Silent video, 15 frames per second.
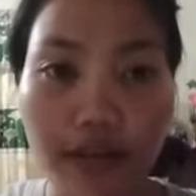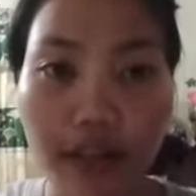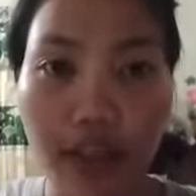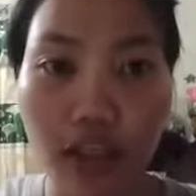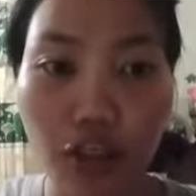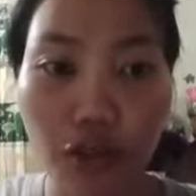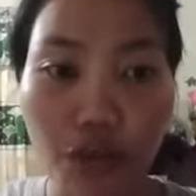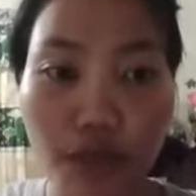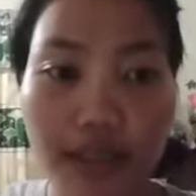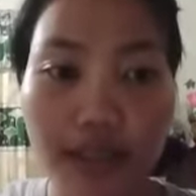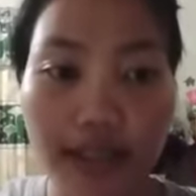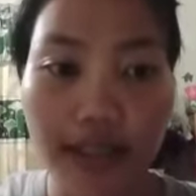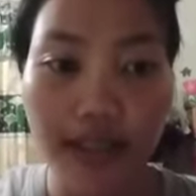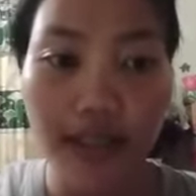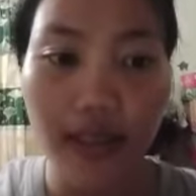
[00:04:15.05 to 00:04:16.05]
the
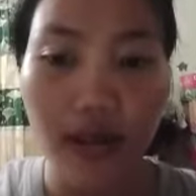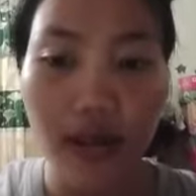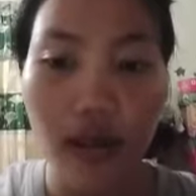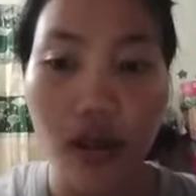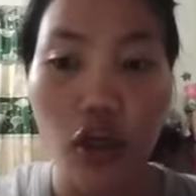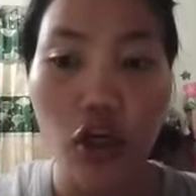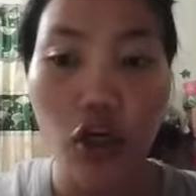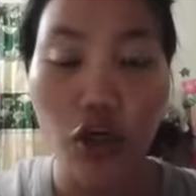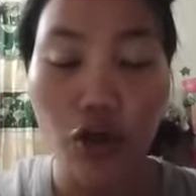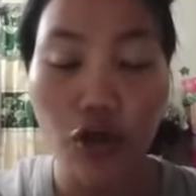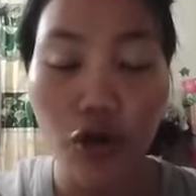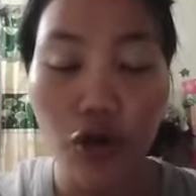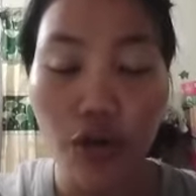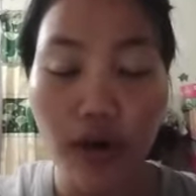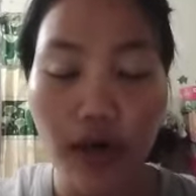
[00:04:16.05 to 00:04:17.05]
linguistic
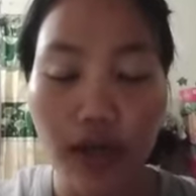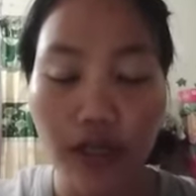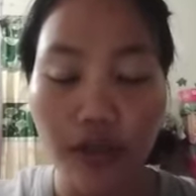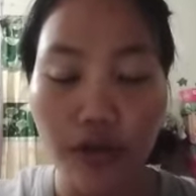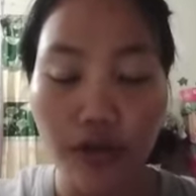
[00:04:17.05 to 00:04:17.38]
co-abilities